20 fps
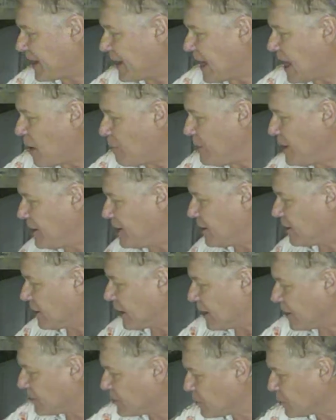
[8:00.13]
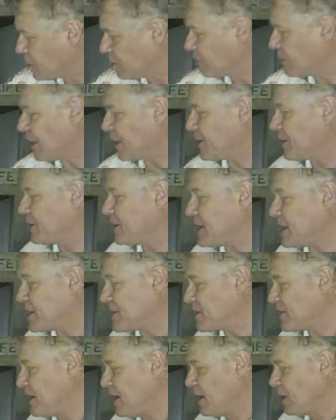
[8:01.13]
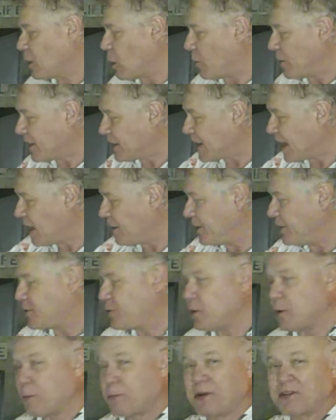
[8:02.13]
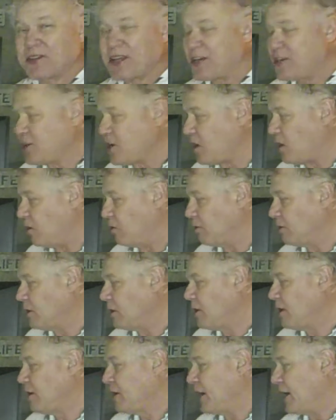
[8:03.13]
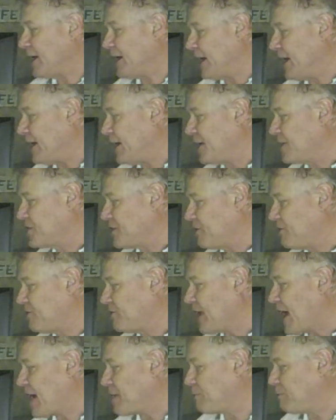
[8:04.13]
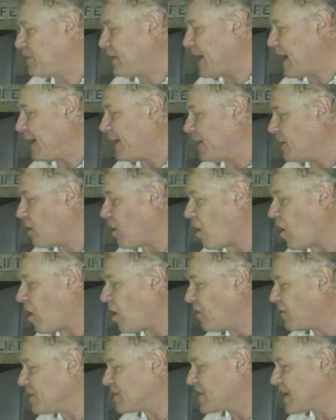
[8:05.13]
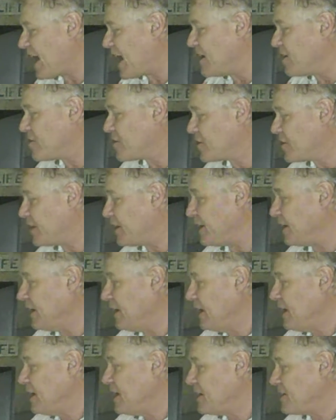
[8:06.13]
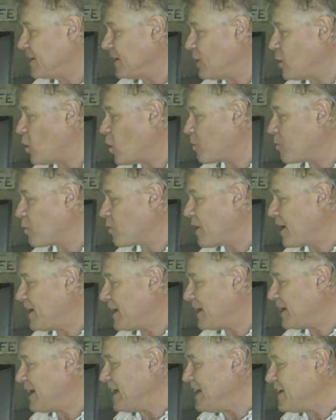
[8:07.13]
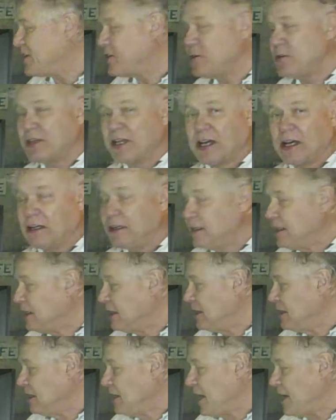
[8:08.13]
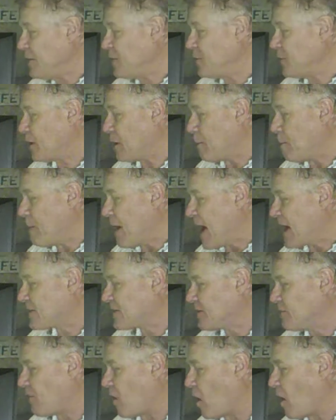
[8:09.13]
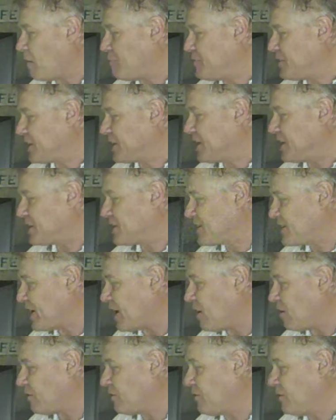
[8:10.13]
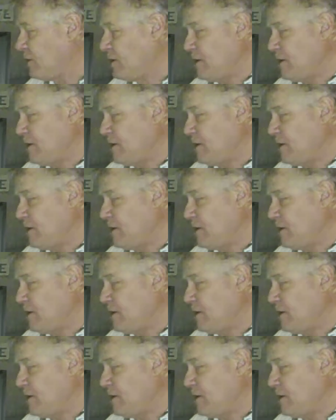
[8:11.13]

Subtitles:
come in, they're like sort of like this, going down into it, but they don't. Again, it's a flat plane, and all this energy is incorporated into the massive object itself,